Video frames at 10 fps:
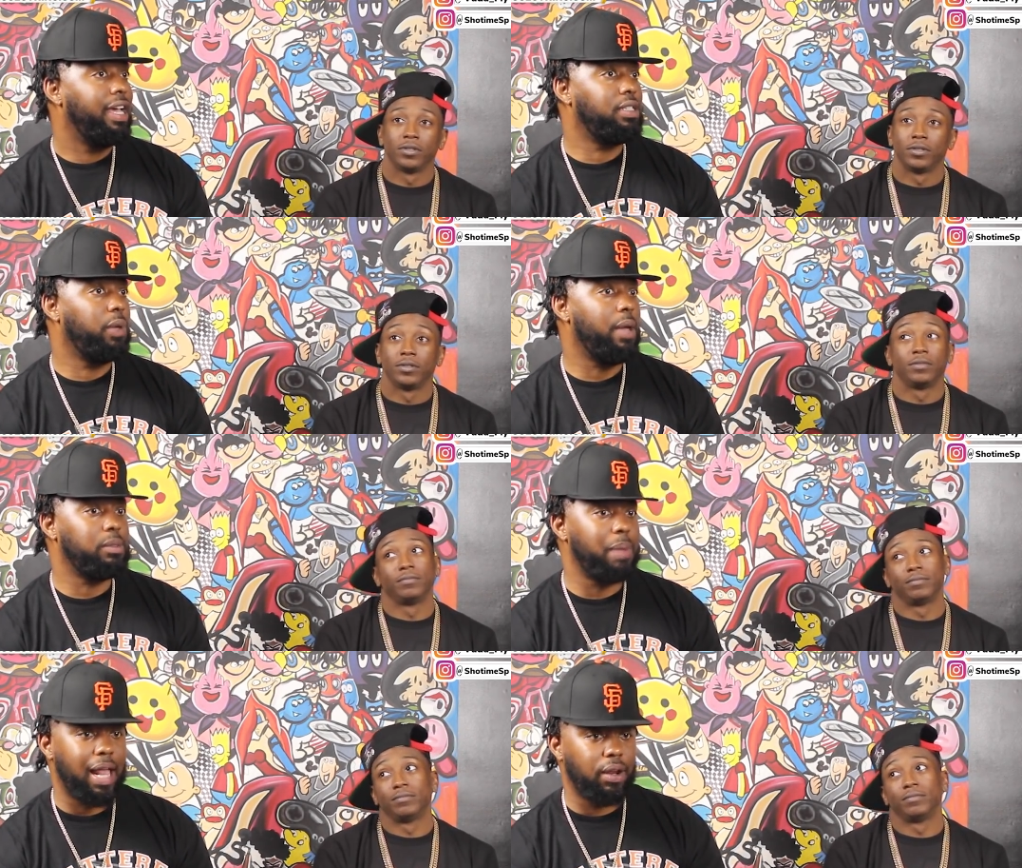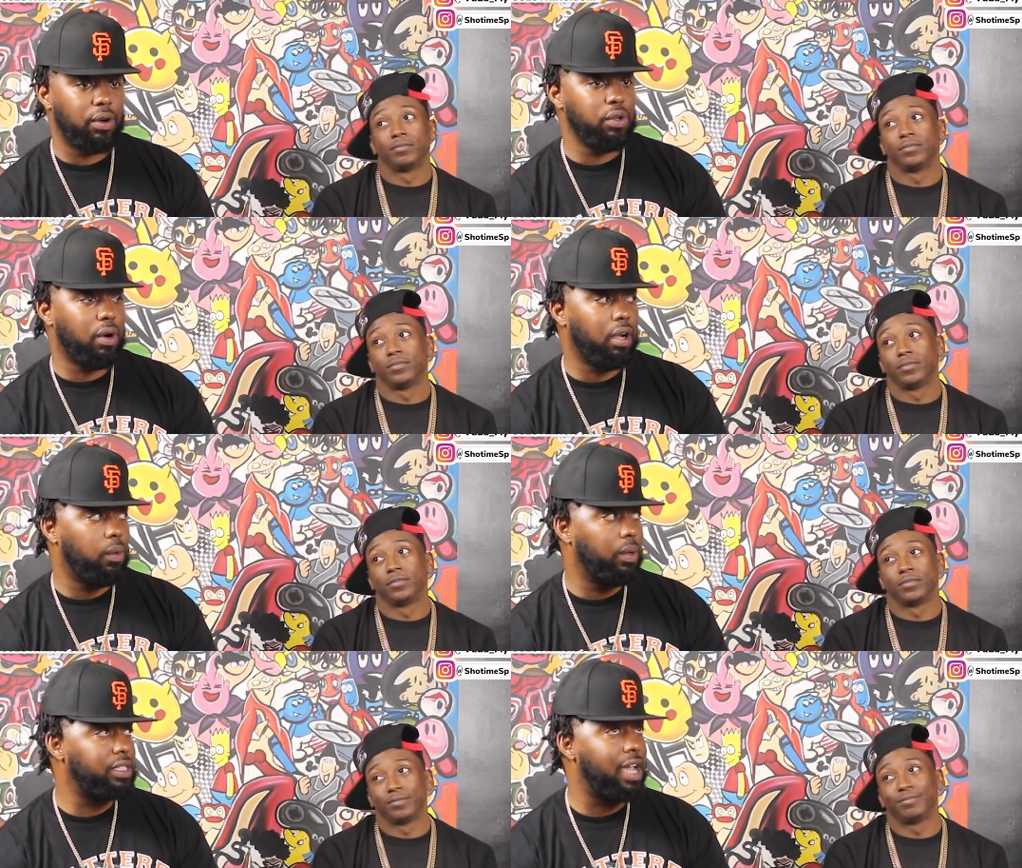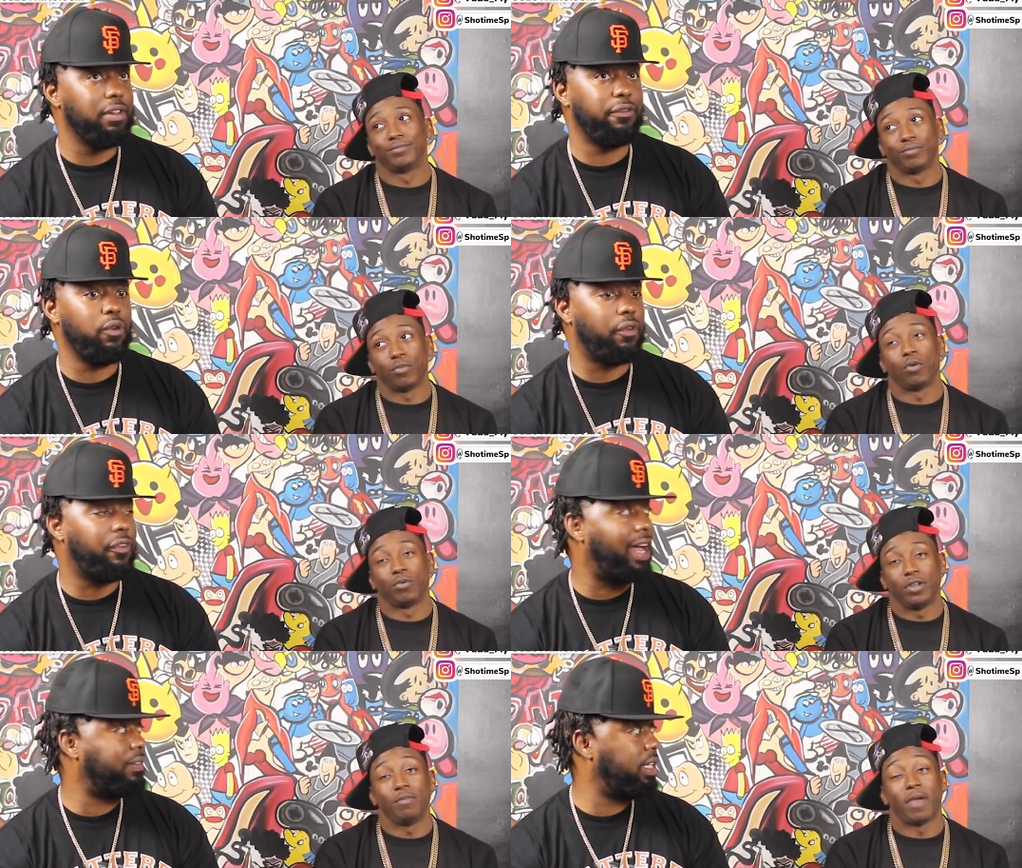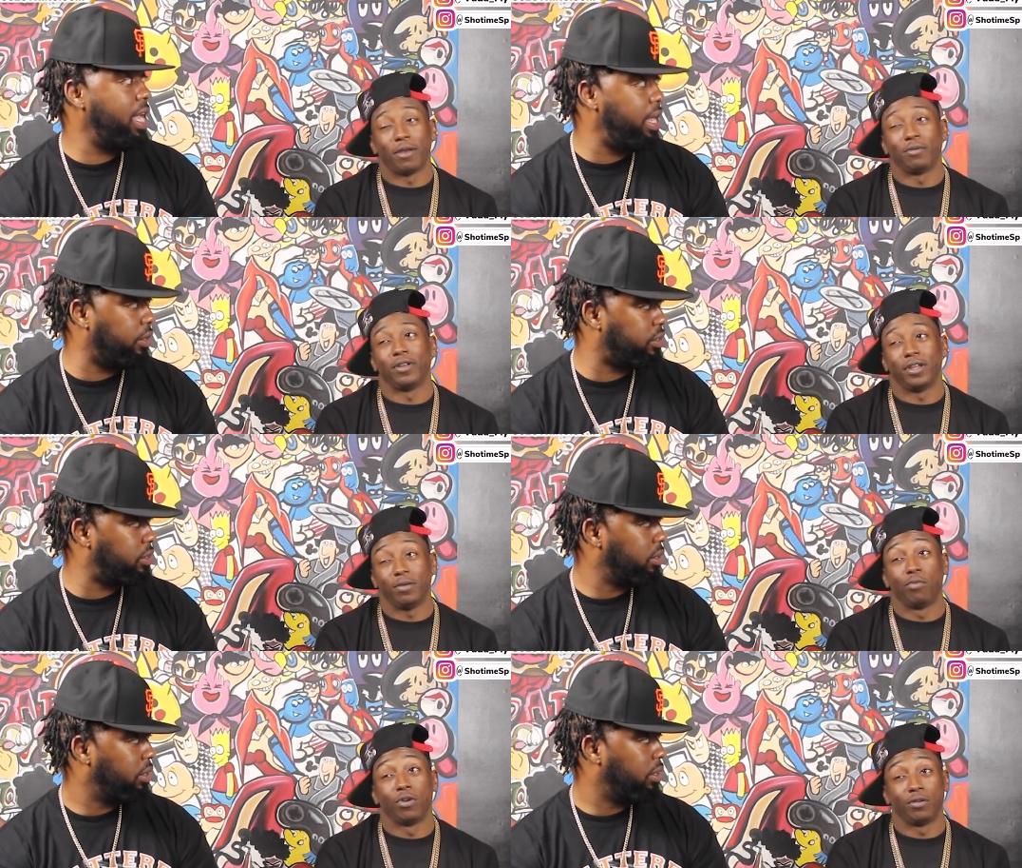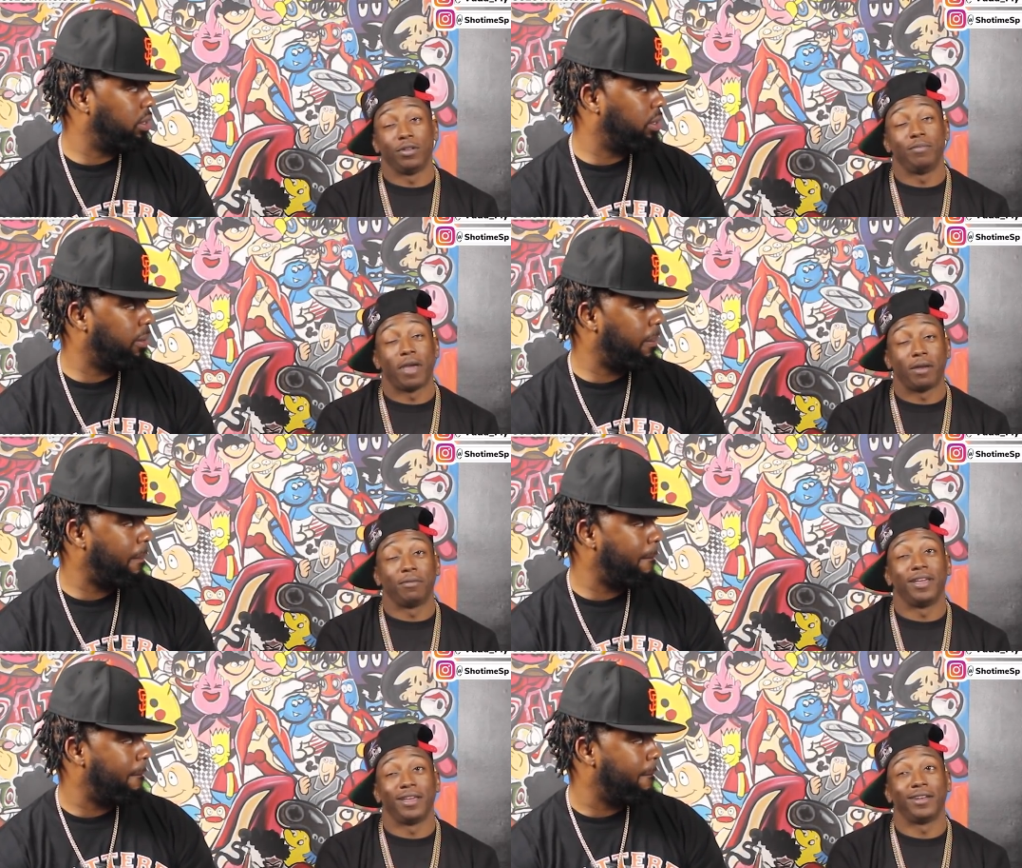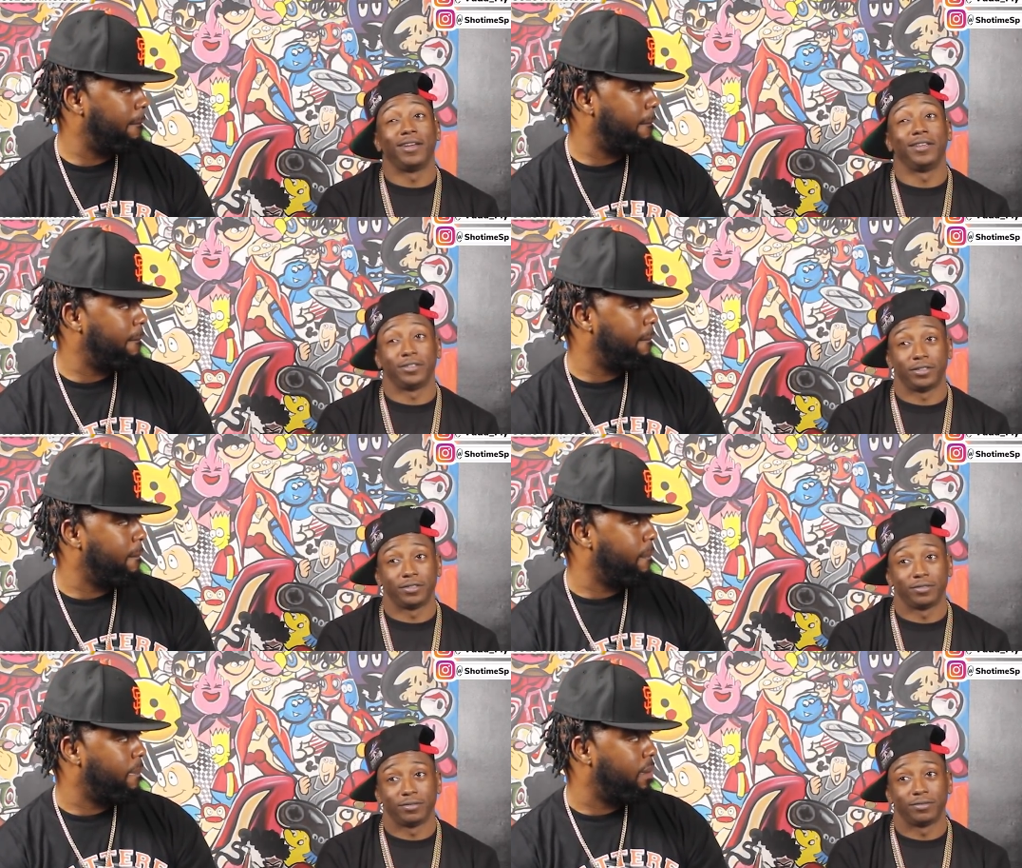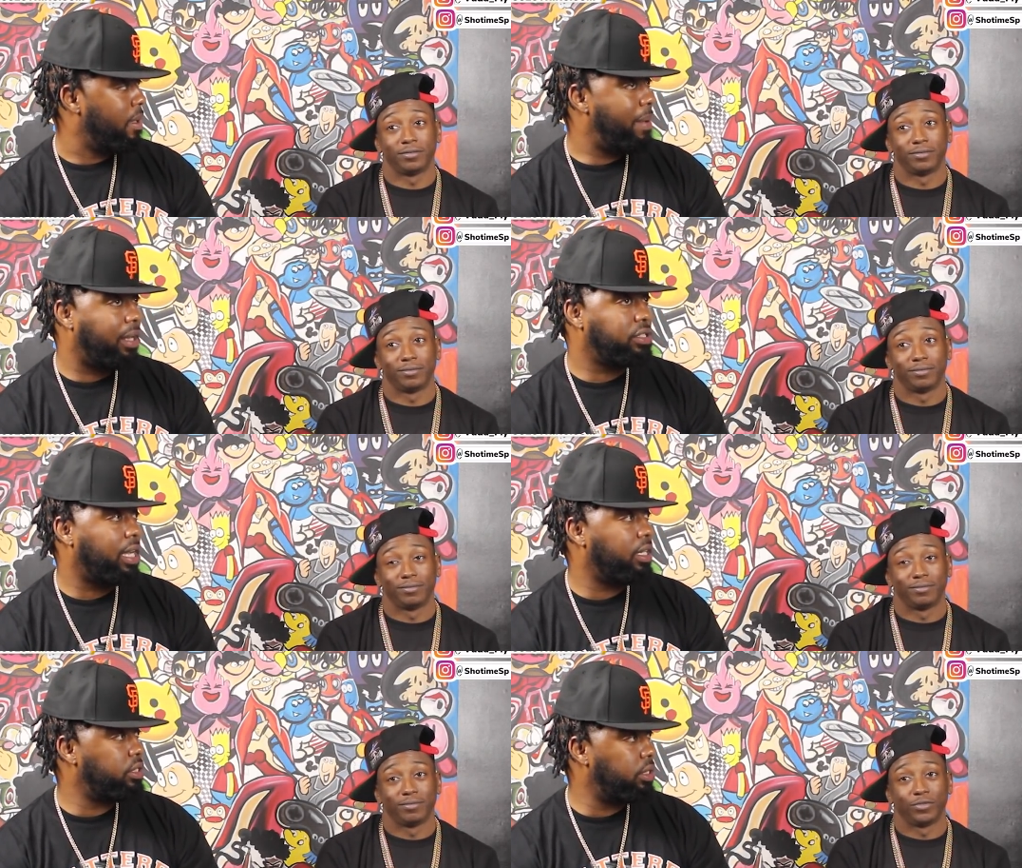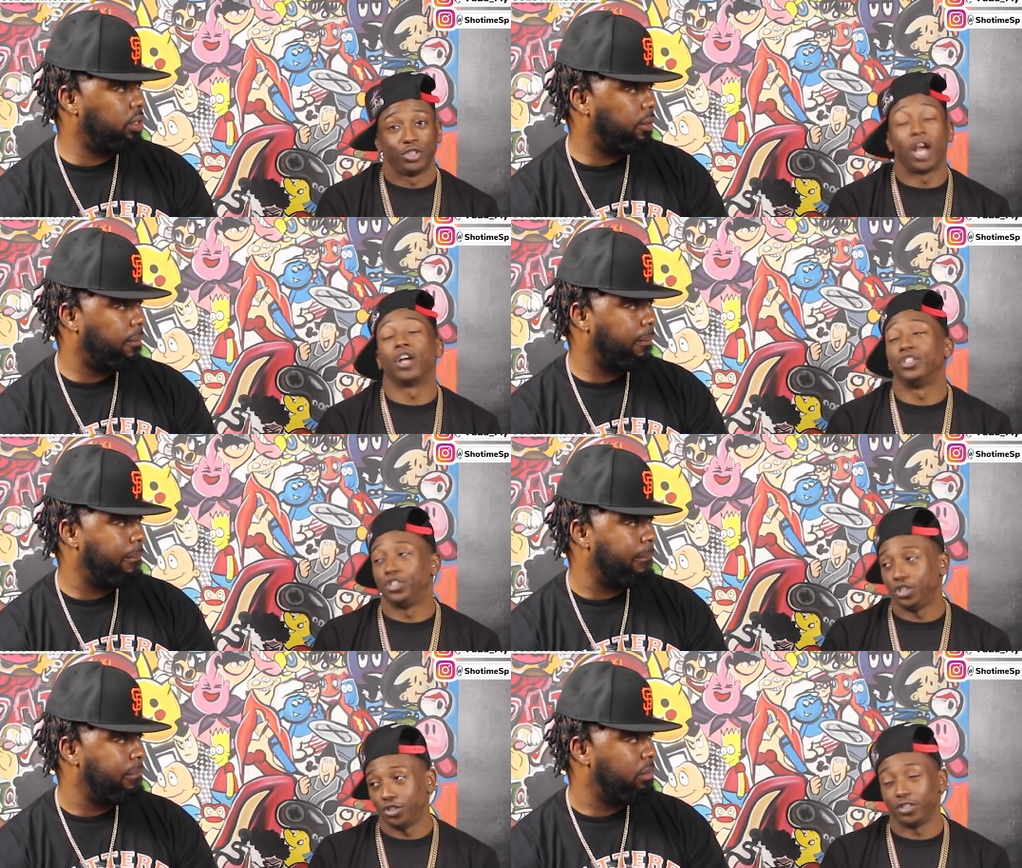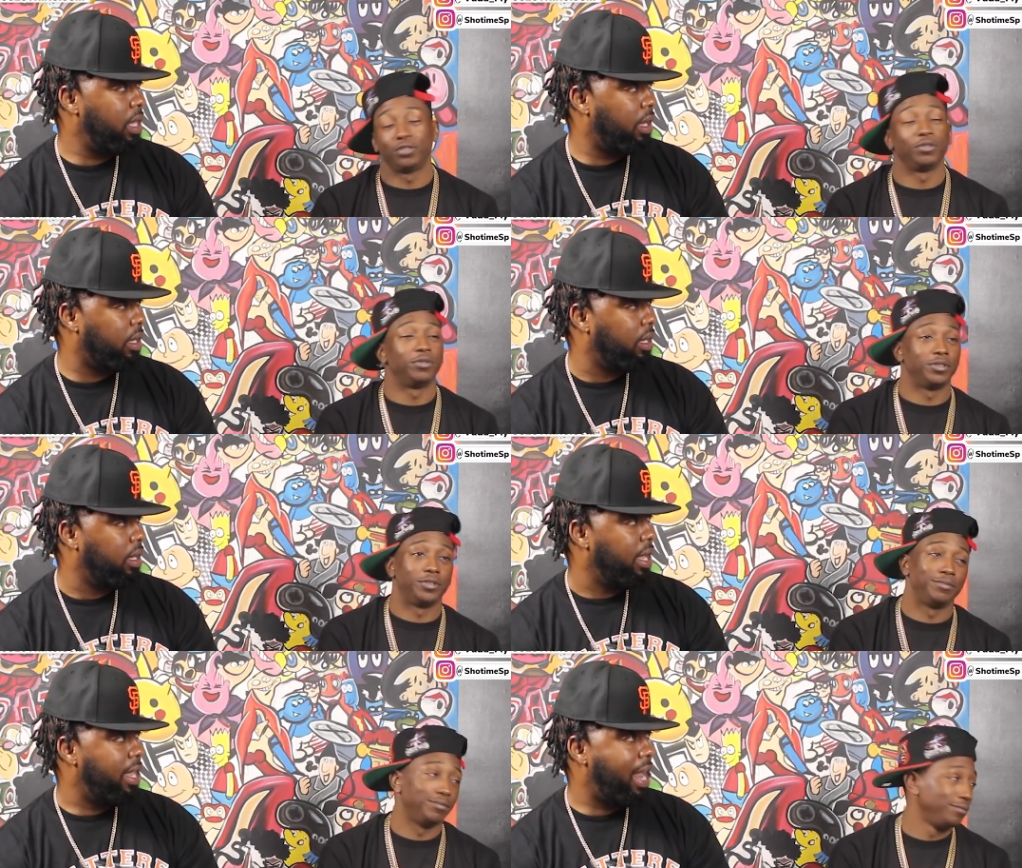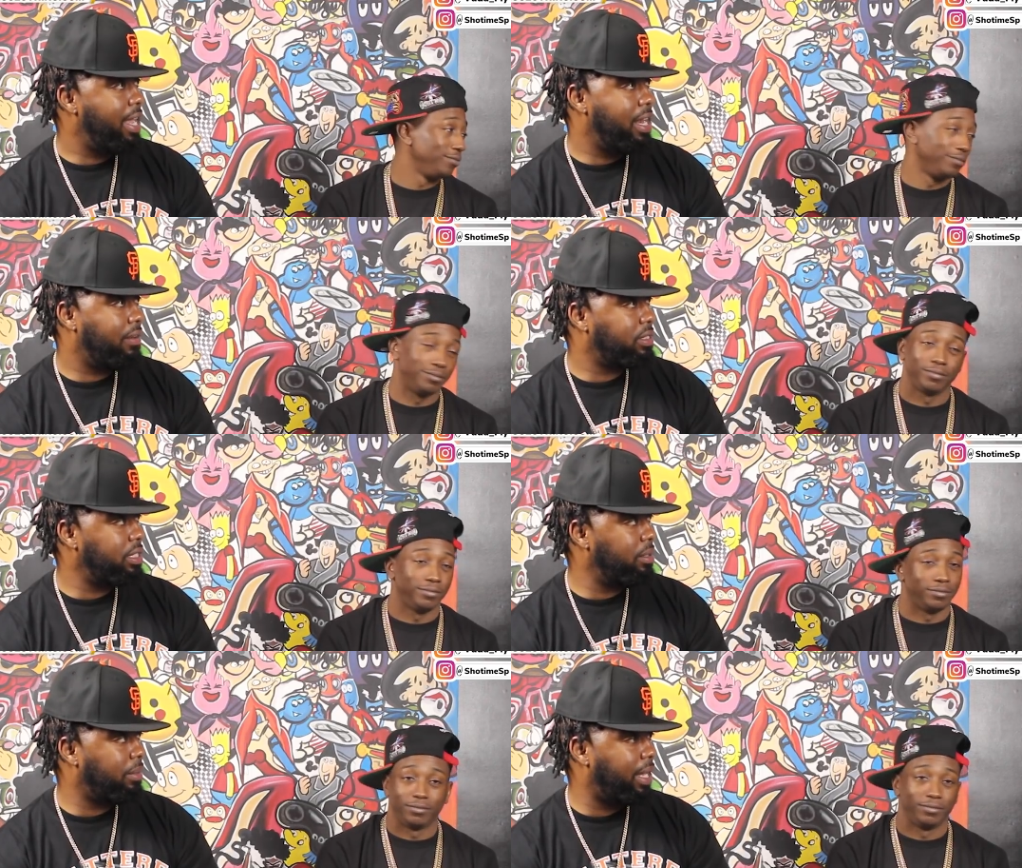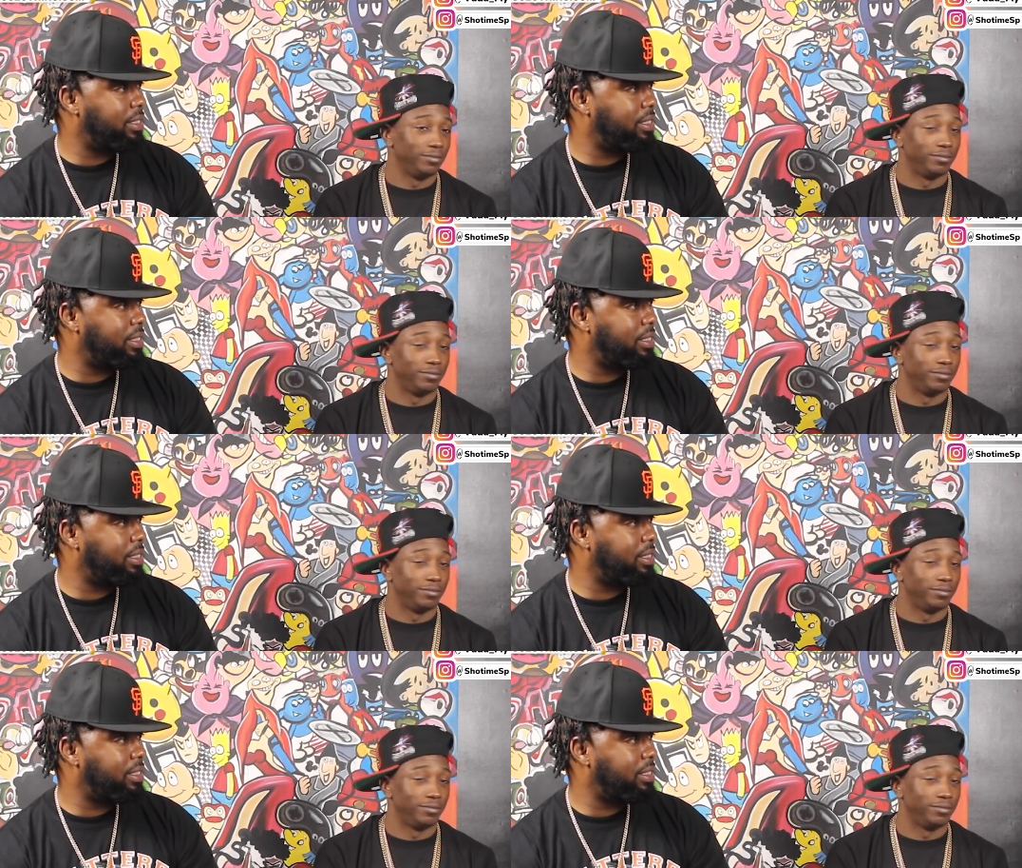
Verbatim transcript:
Speaker 1: His he was battling on URL once every four or five he
Speaker 2: battled, years. He battled, he battled Head Ice. Battle Shotgun Shug. Shotgun Shug. Yeah.
Speaker 1: And I ain't never seen him like